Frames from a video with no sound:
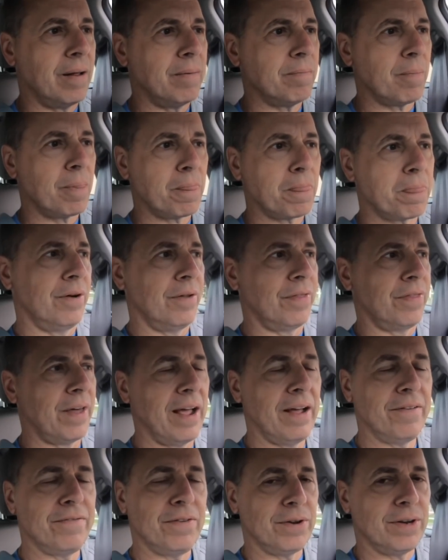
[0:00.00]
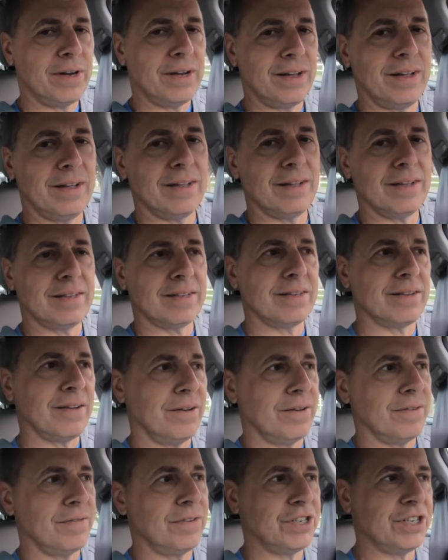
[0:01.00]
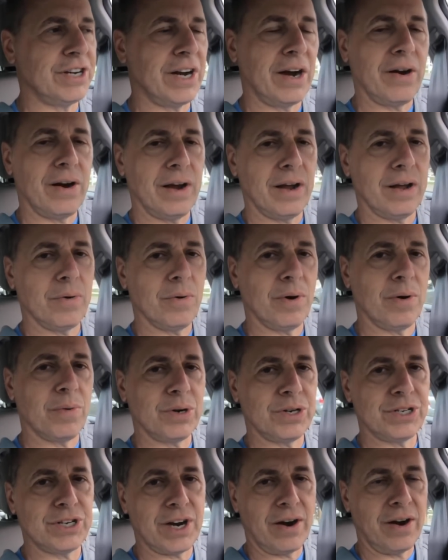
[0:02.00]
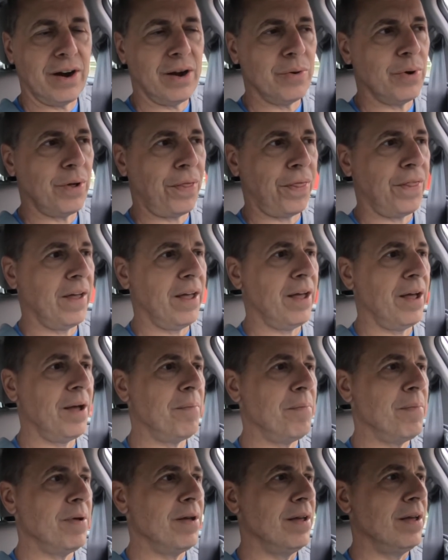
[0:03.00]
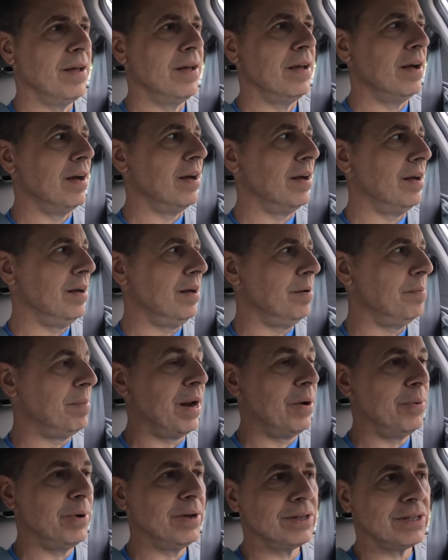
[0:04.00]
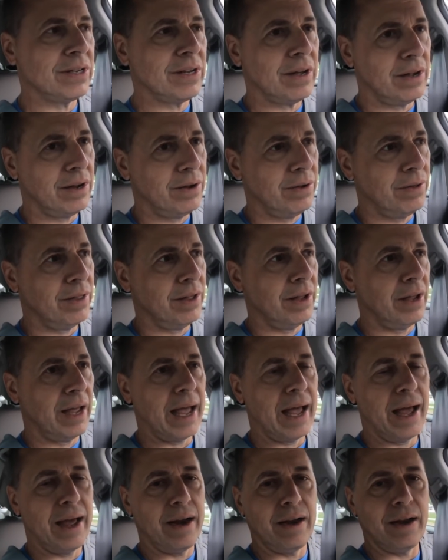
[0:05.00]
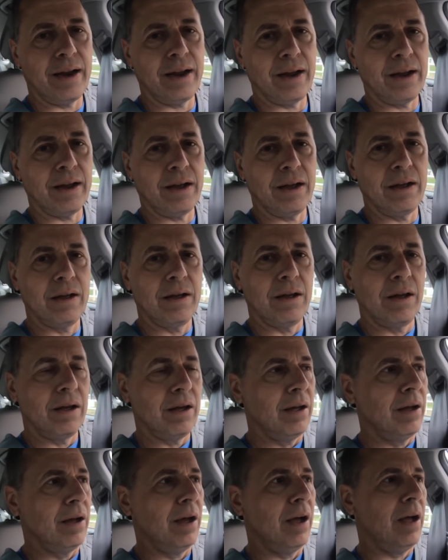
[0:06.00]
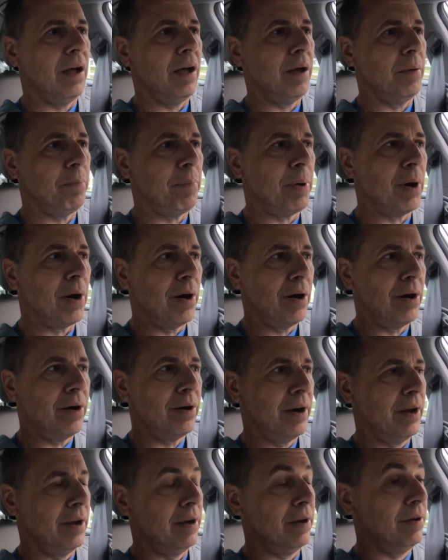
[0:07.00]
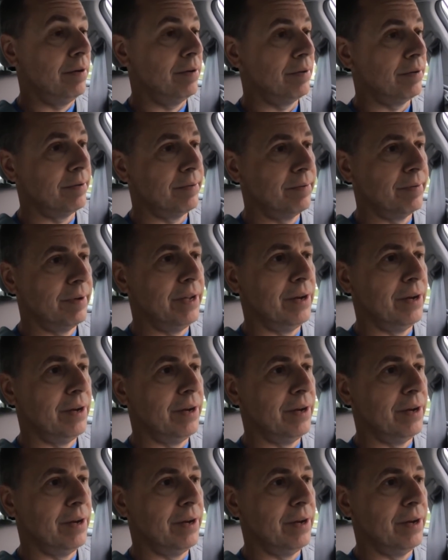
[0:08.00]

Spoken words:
and their thankfulness of sharing what we're sharing with them. But I will tell you, the editing part, and